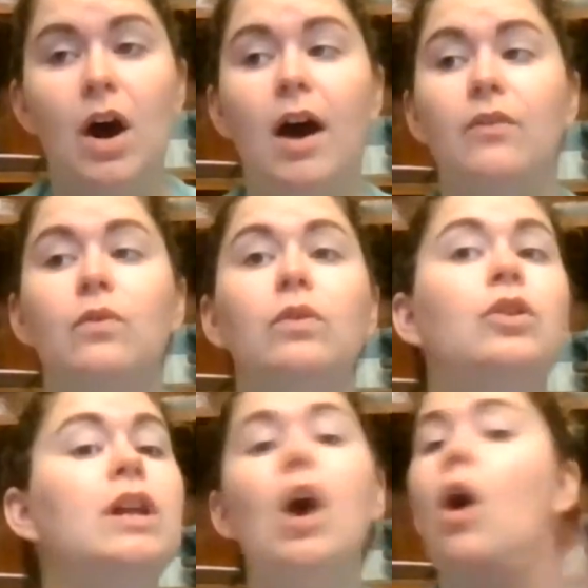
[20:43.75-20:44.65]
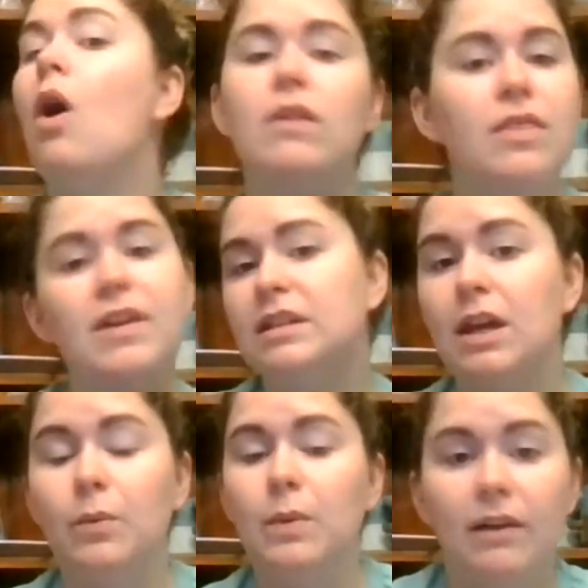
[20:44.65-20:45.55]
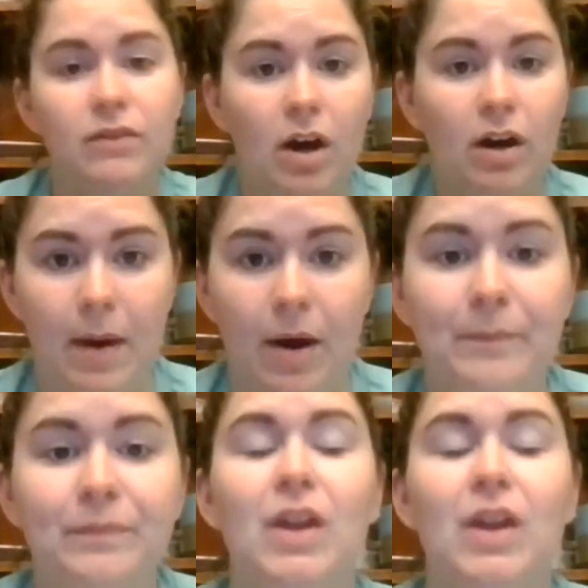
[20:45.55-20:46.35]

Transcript: of learning all the things that we have taught about.